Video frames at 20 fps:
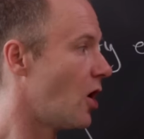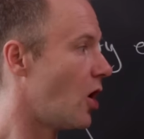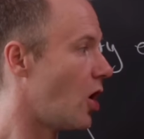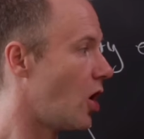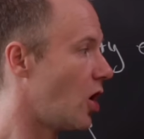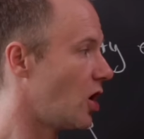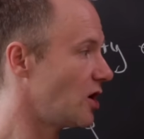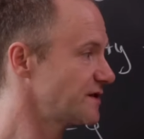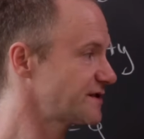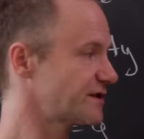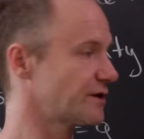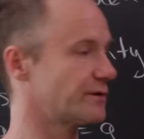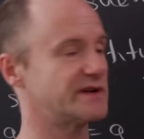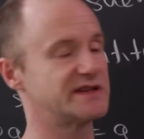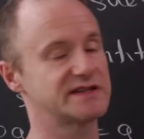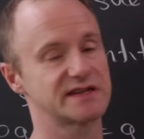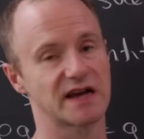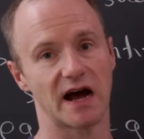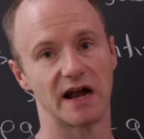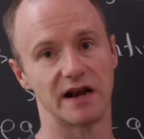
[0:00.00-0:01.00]
also
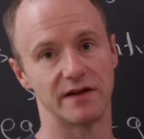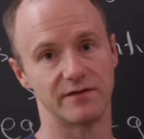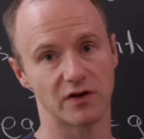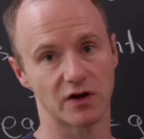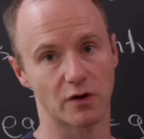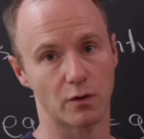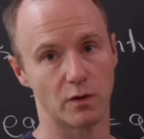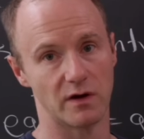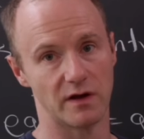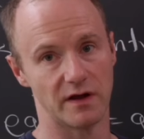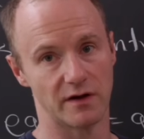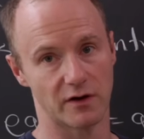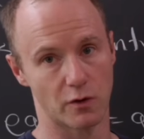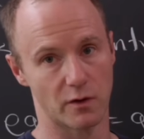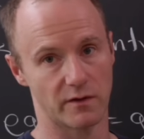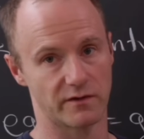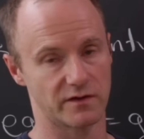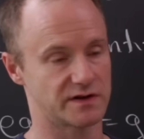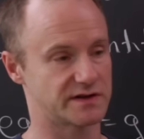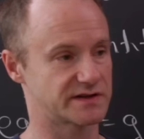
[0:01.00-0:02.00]
inside of the equ
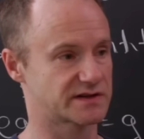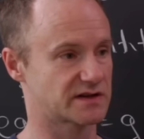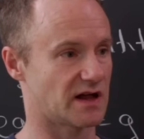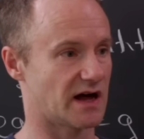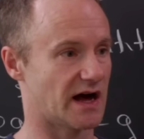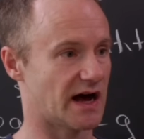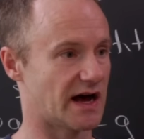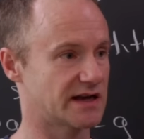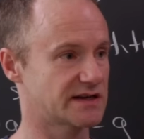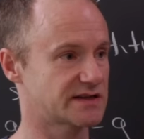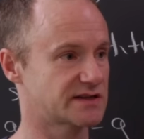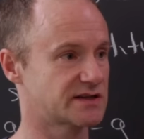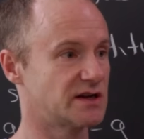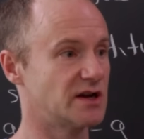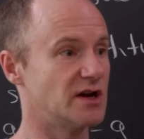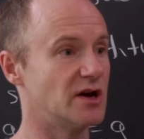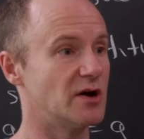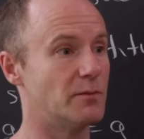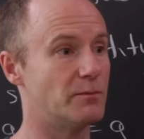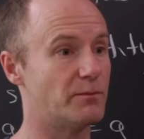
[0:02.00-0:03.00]
equivalence class,
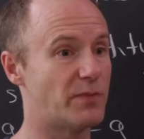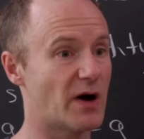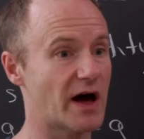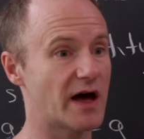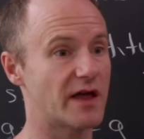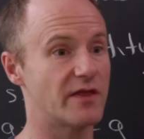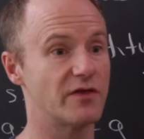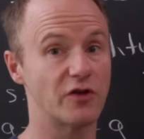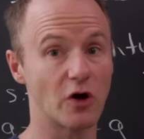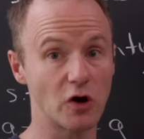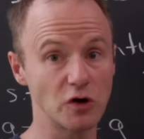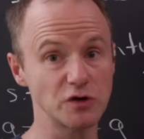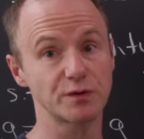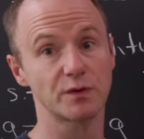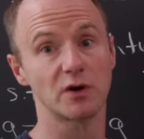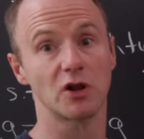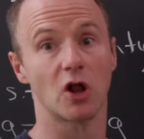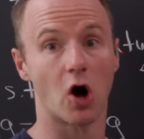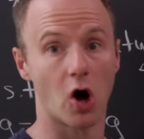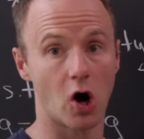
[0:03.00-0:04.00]
but those
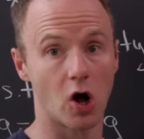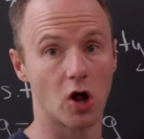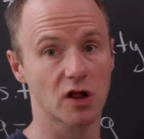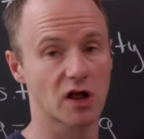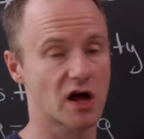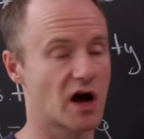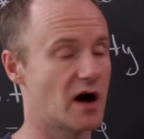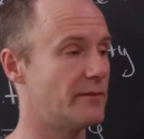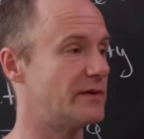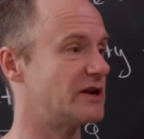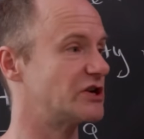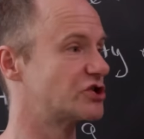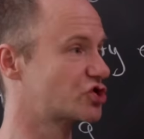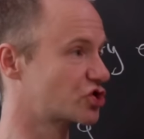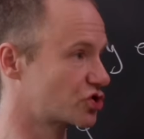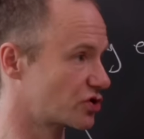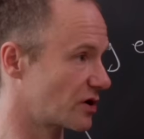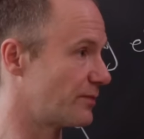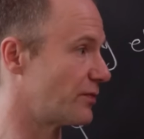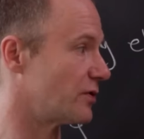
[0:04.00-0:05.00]
will all come in
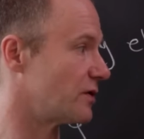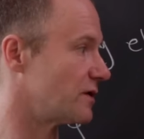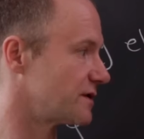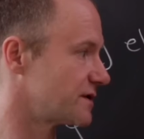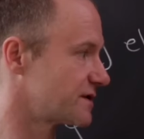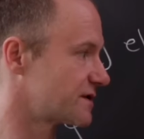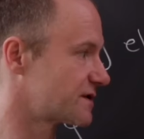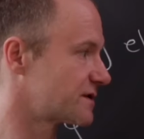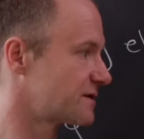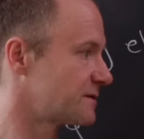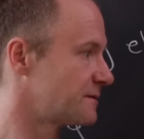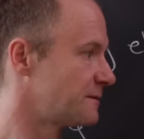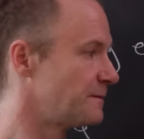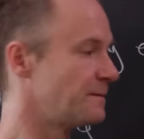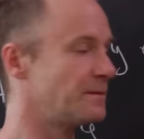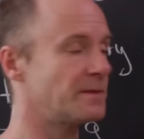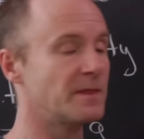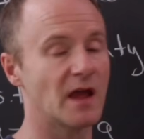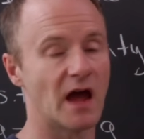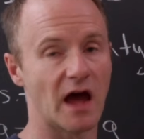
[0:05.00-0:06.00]
triples.
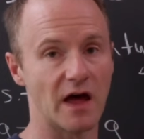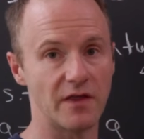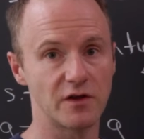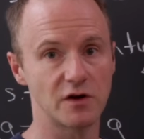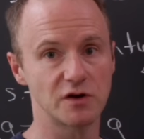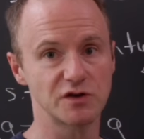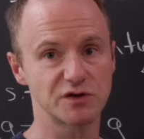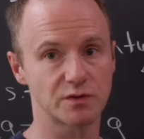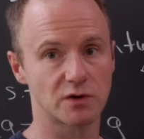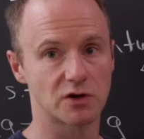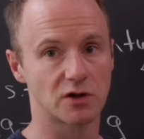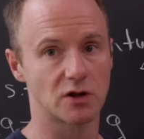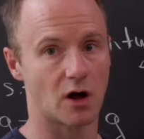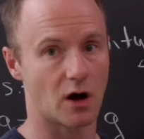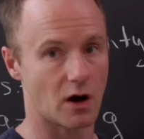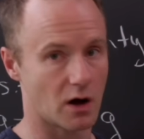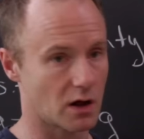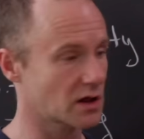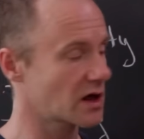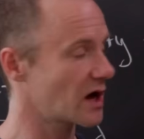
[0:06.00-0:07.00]
And those will
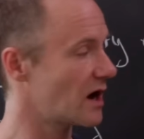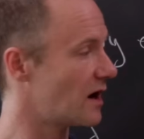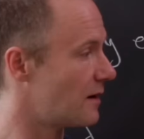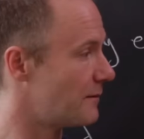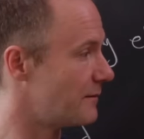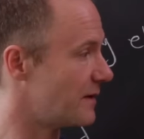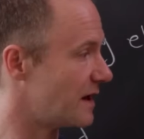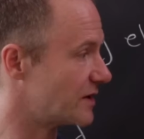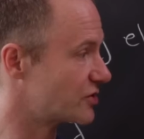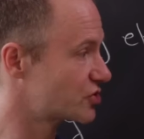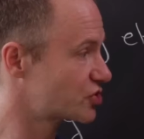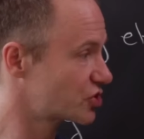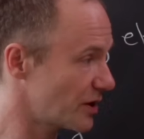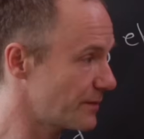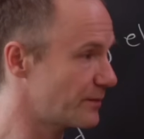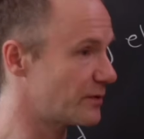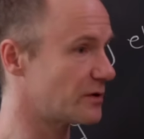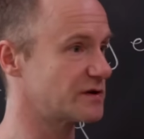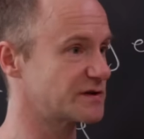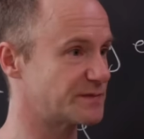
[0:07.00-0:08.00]
all come in
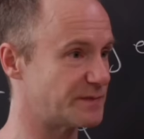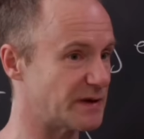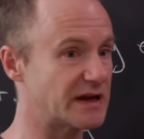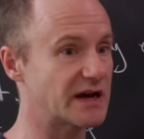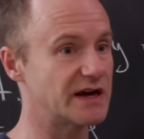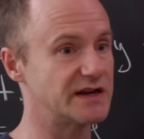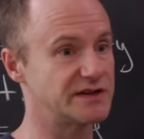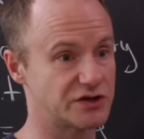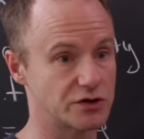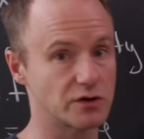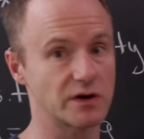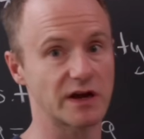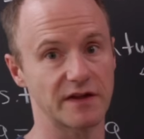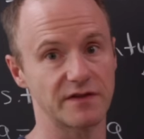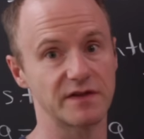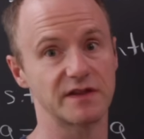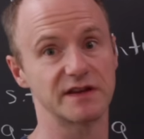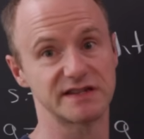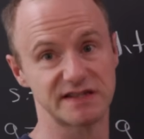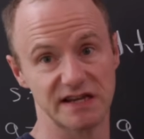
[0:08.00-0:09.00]
triples because you'll
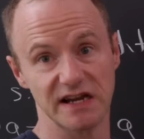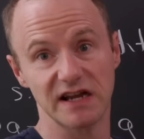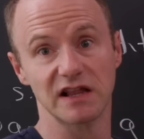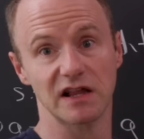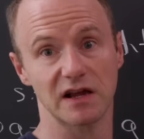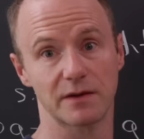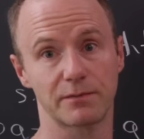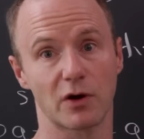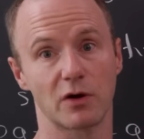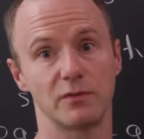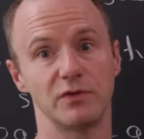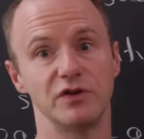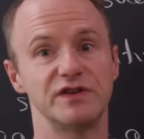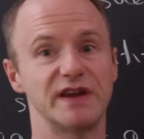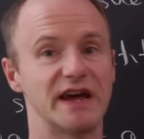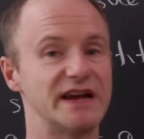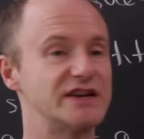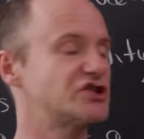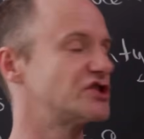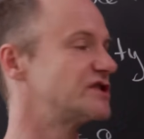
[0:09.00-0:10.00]
get the cyclic
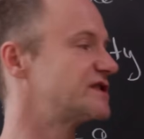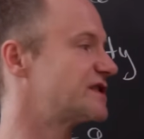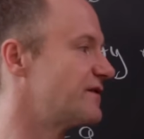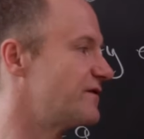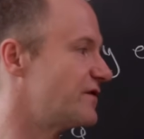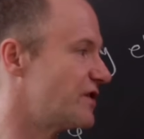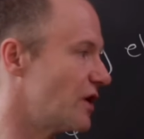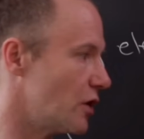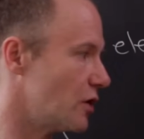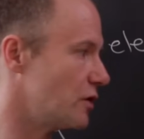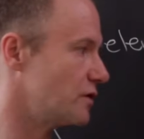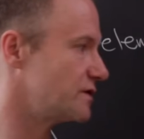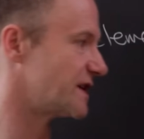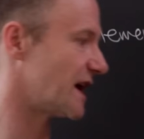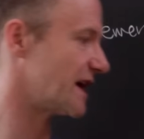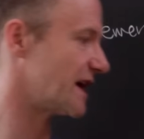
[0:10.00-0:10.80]
permutations of those